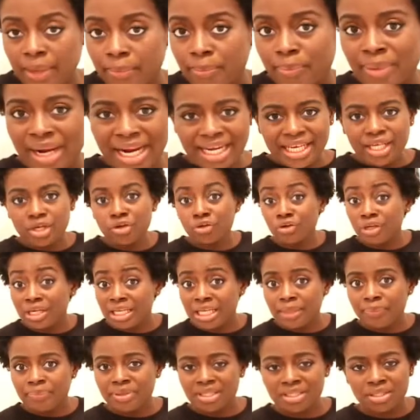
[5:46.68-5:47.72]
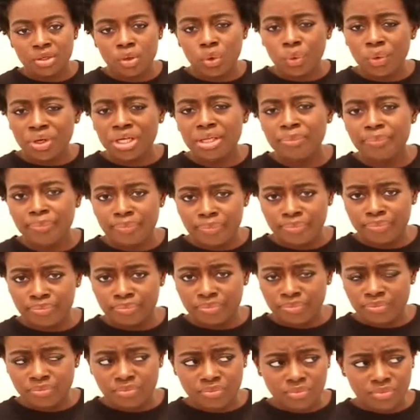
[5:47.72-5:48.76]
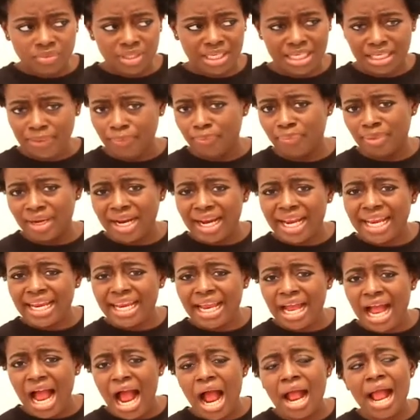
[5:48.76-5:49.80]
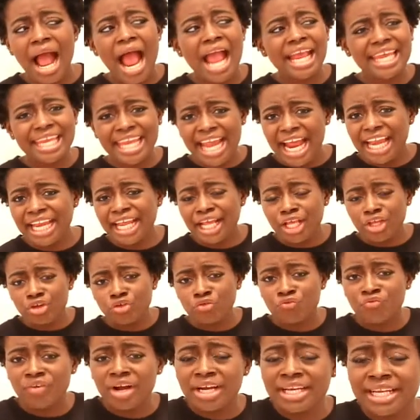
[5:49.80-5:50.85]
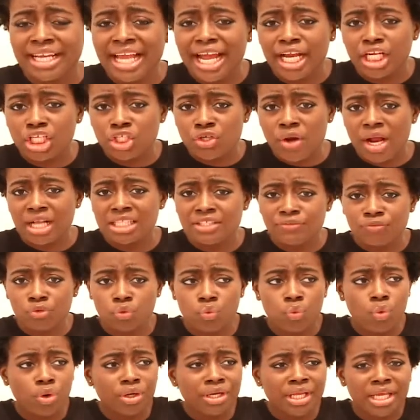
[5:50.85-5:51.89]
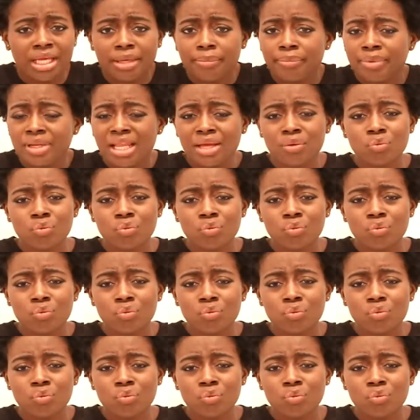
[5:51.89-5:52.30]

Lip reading: kept biting her lip, like the corny lip bite. I get it. You find a guy attractive, you want him, but